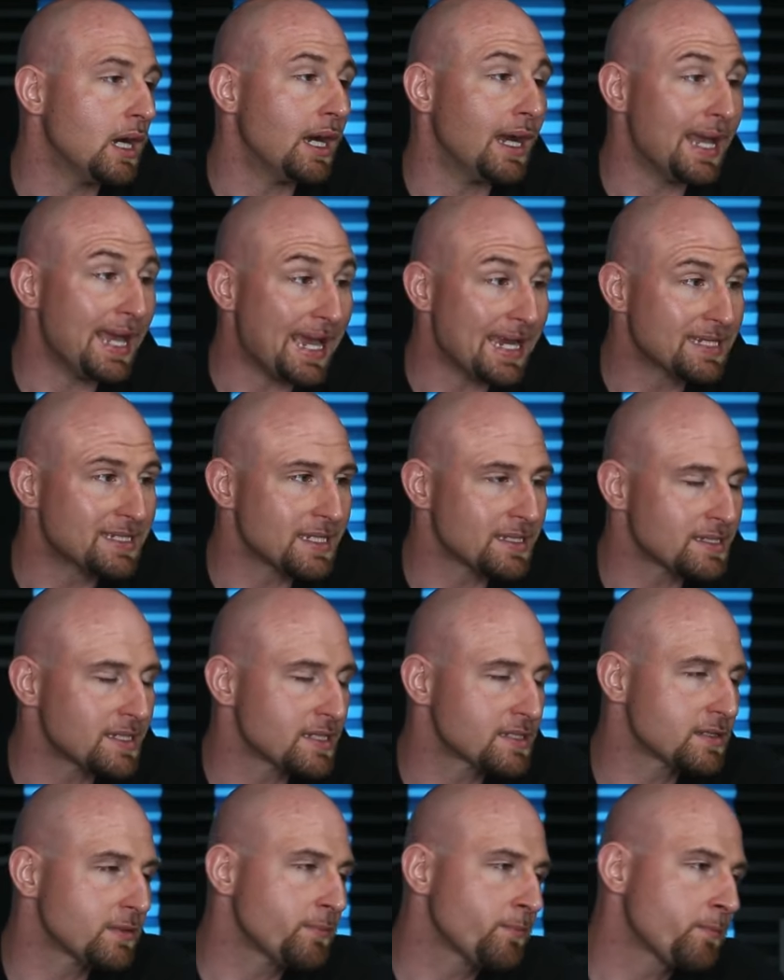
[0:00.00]
exit
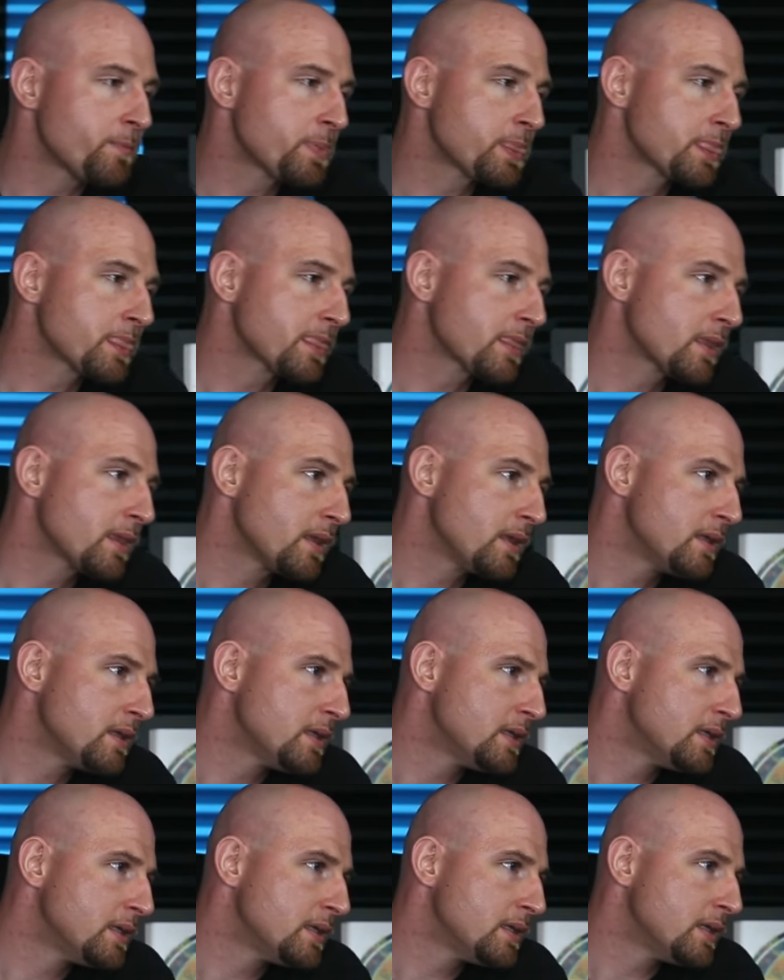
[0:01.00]
system.
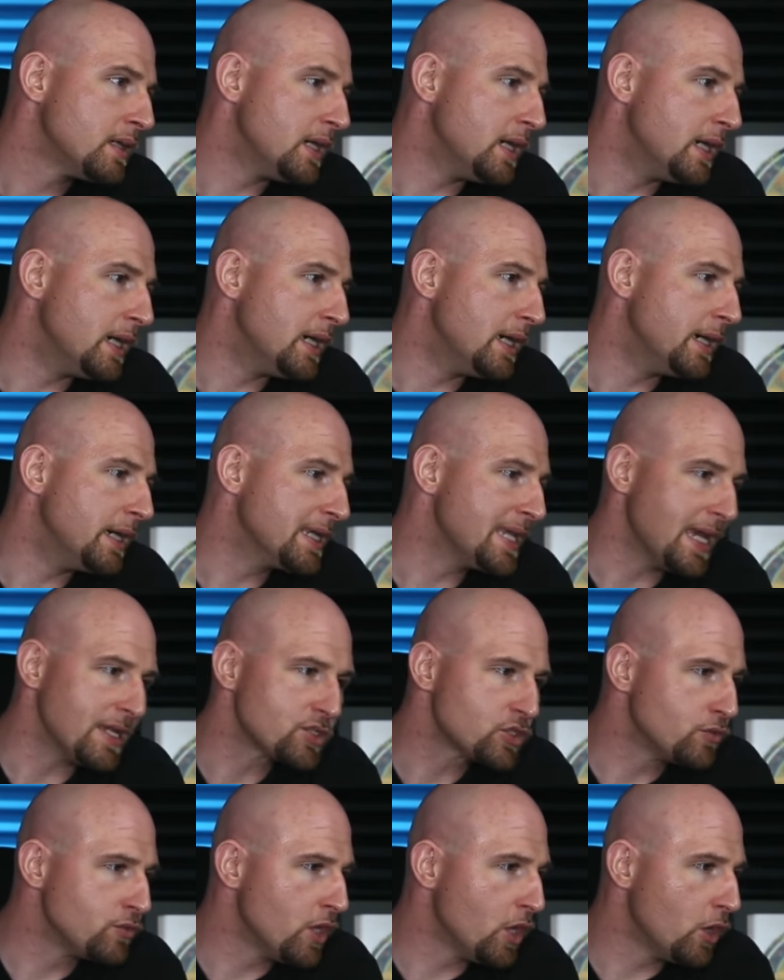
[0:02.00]
Yeah,
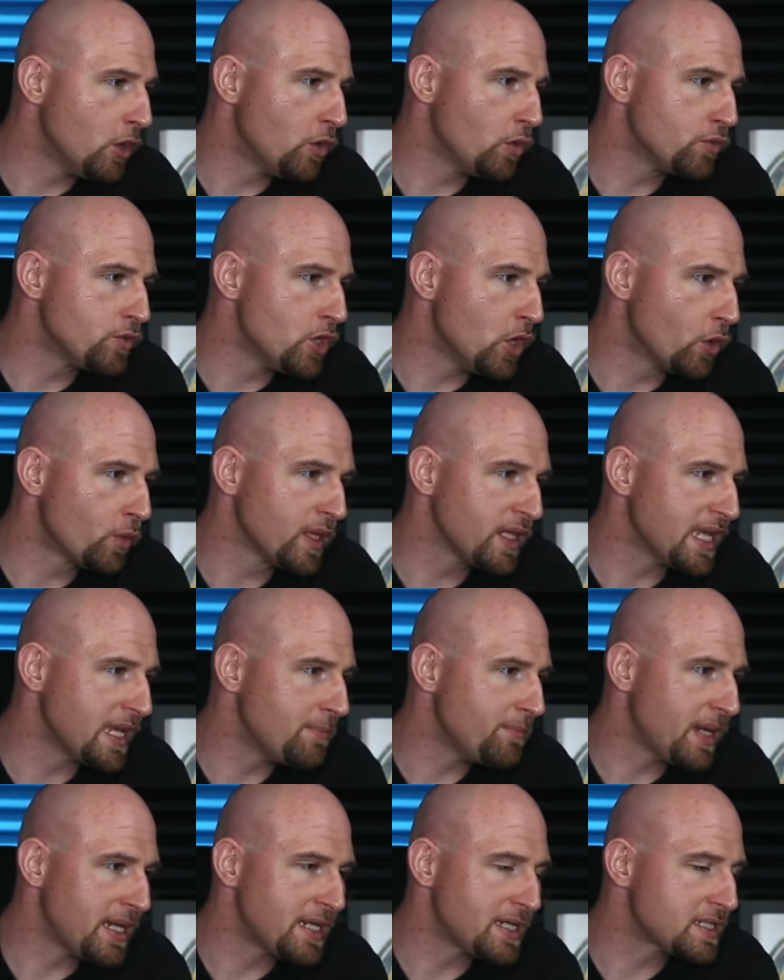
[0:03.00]
so no really
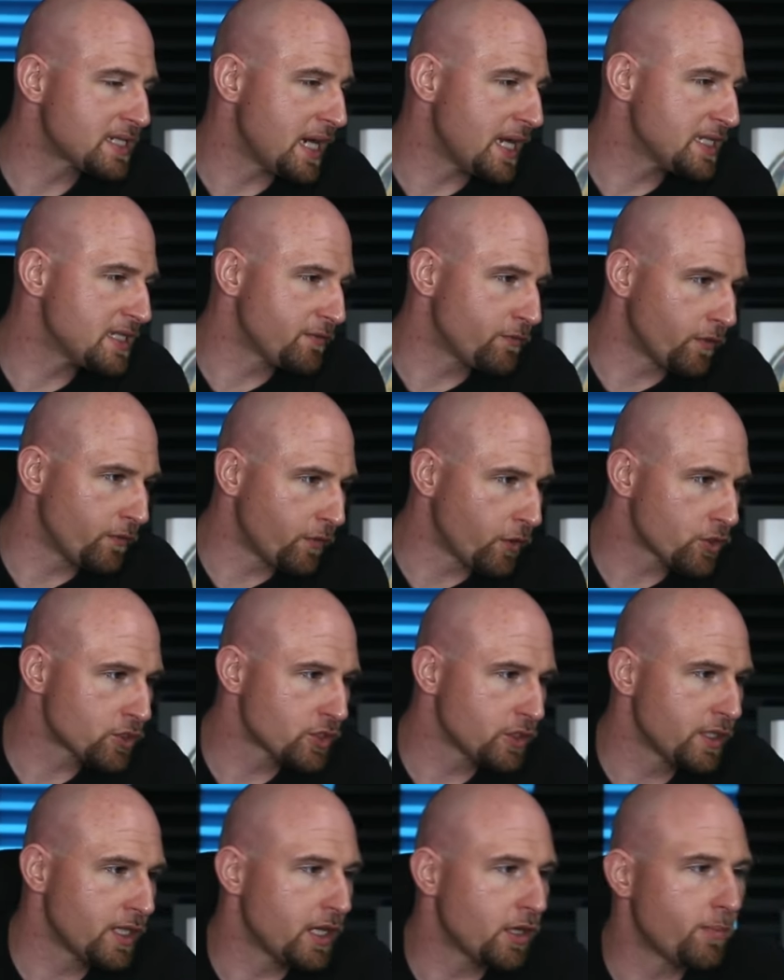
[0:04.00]
impending signs of
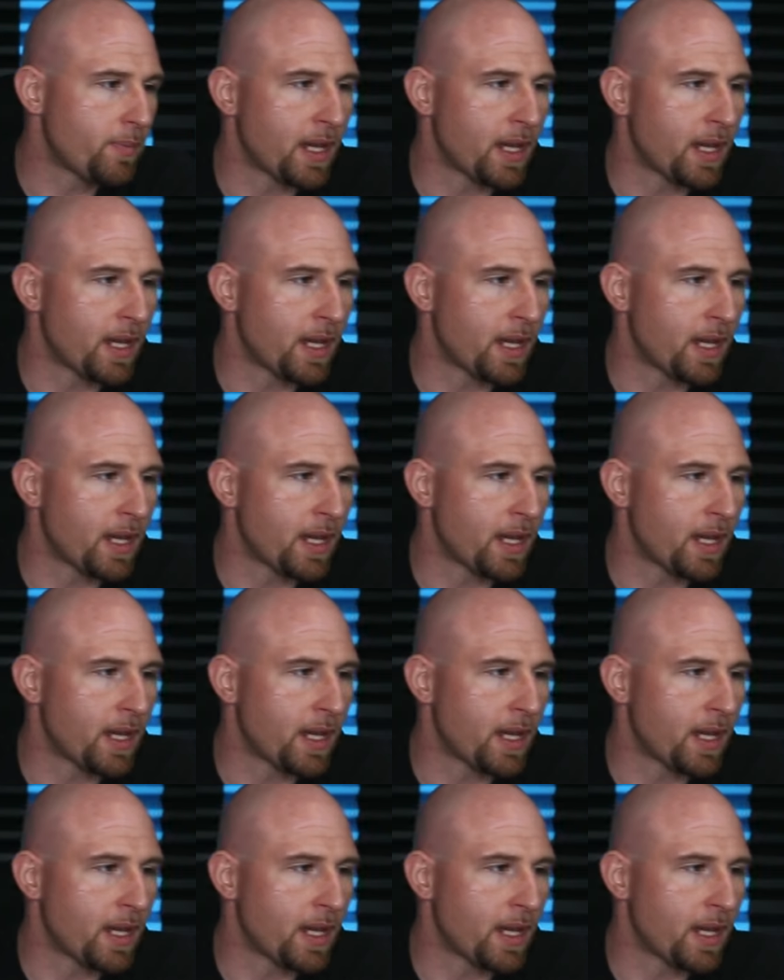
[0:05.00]
reversal here.